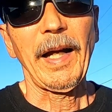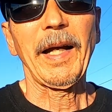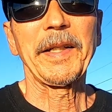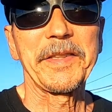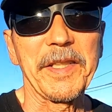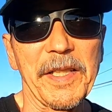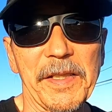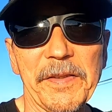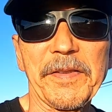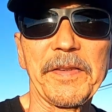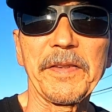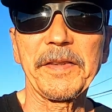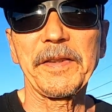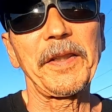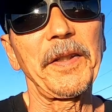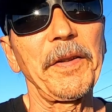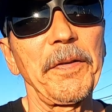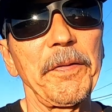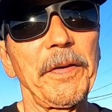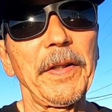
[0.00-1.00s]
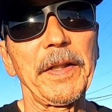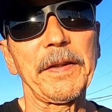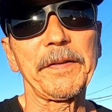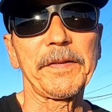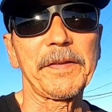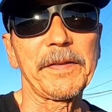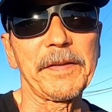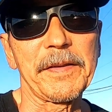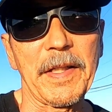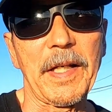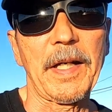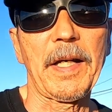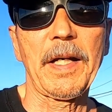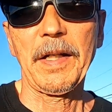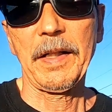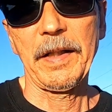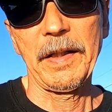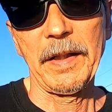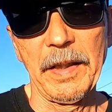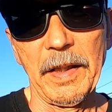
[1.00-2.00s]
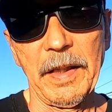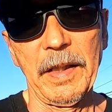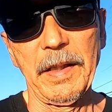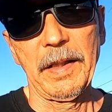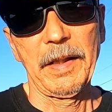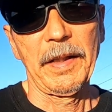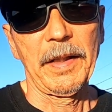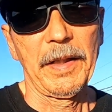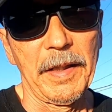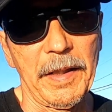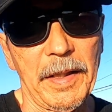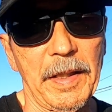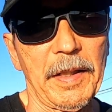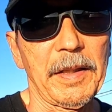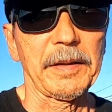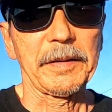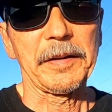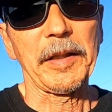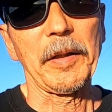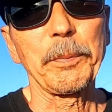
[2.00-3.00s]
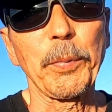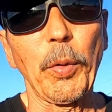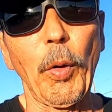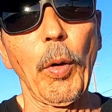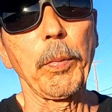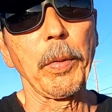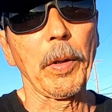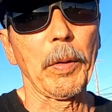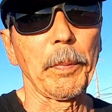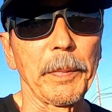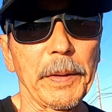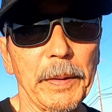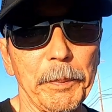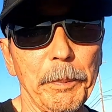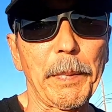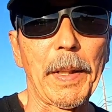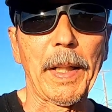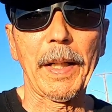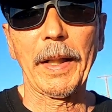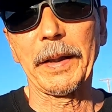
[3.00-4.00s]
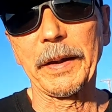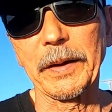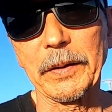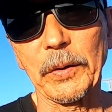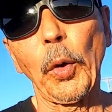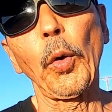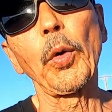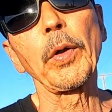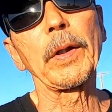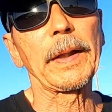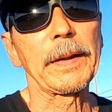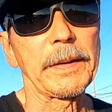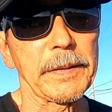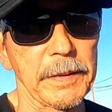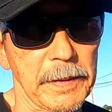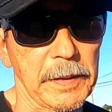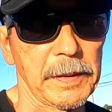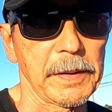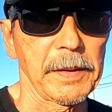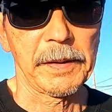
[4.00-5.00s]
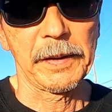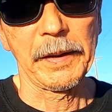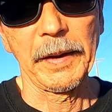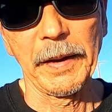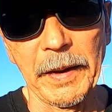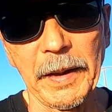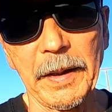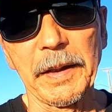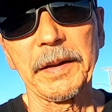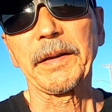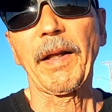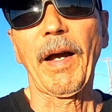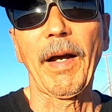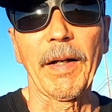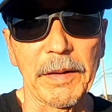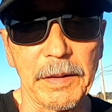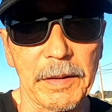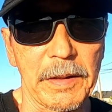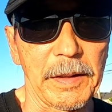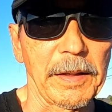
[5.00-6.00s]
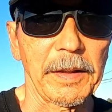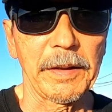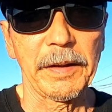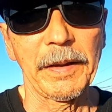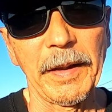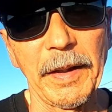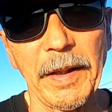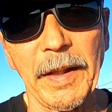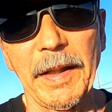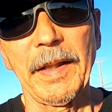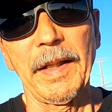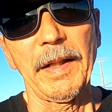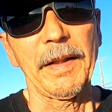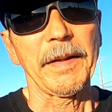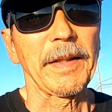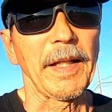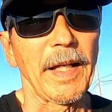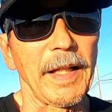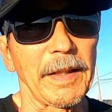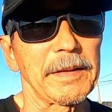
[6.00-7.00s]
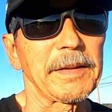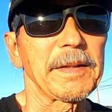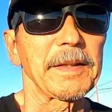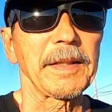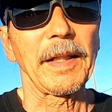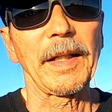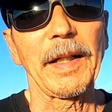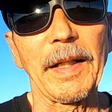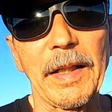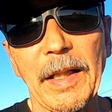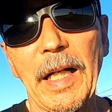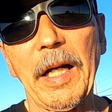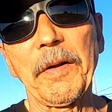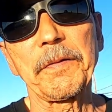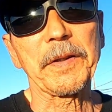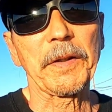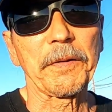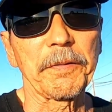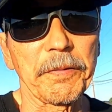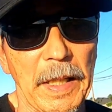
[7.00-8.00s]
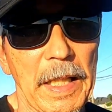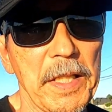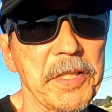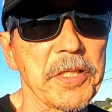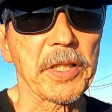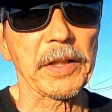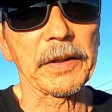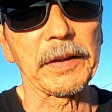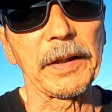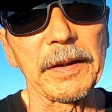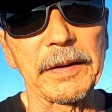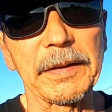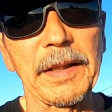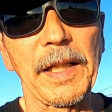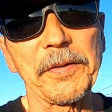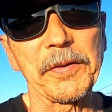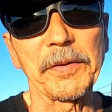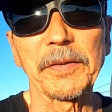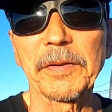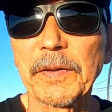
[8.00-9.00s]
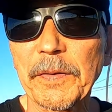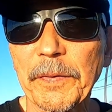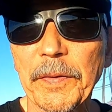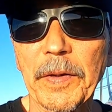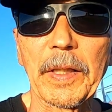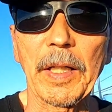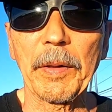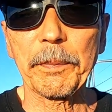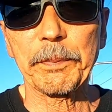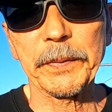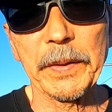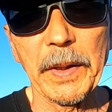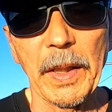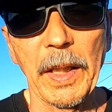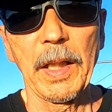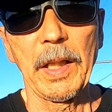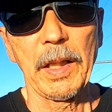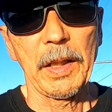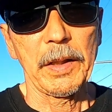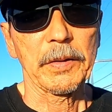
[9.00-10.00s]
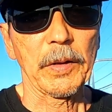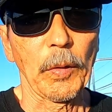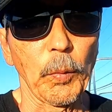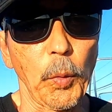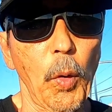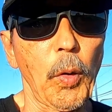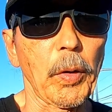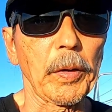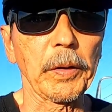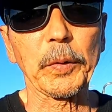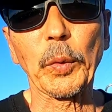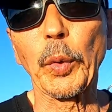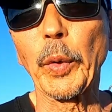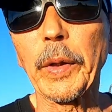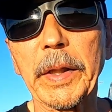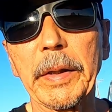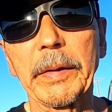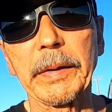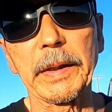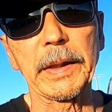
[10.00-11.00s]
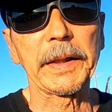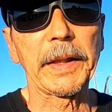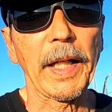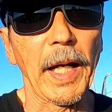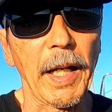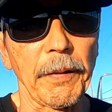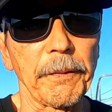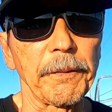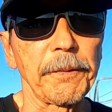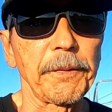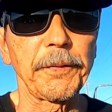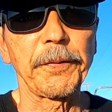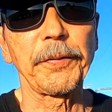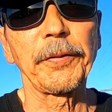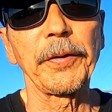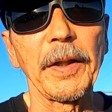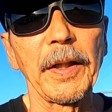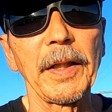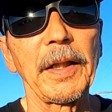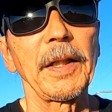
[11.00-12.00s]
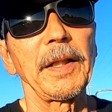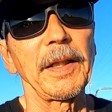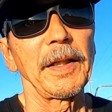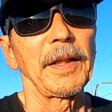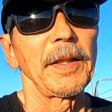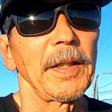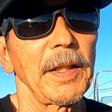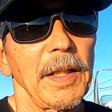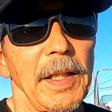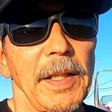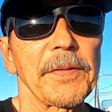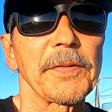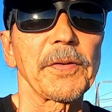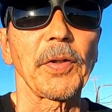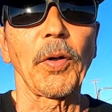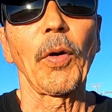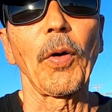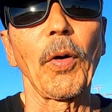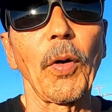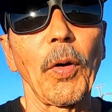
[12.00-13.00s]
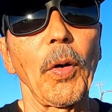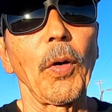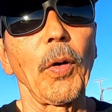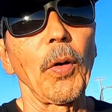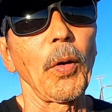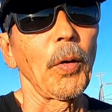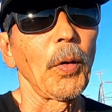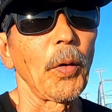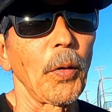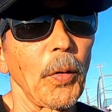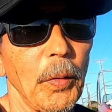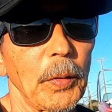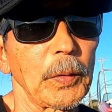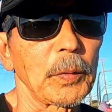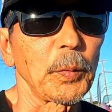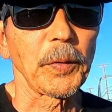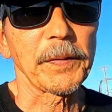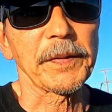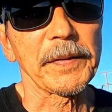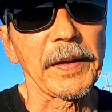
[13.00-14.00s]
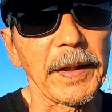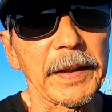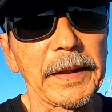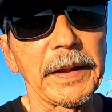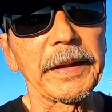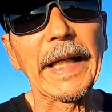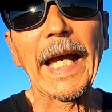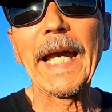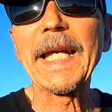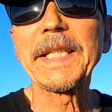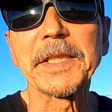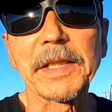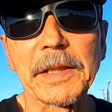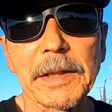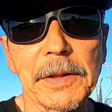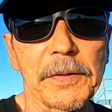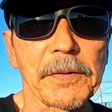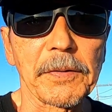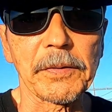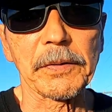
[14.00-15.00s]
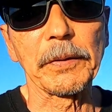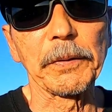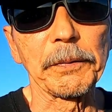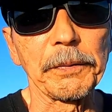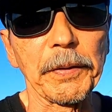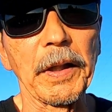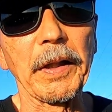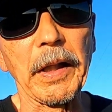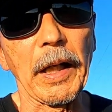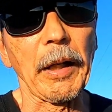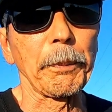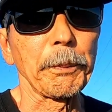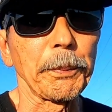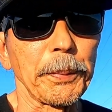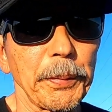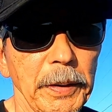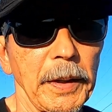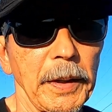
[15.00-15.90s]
I just fixed uh, the problem in my toilet tank that uh, after flushing it doesn't fill up the water quickly enough so it was taking ages to fill up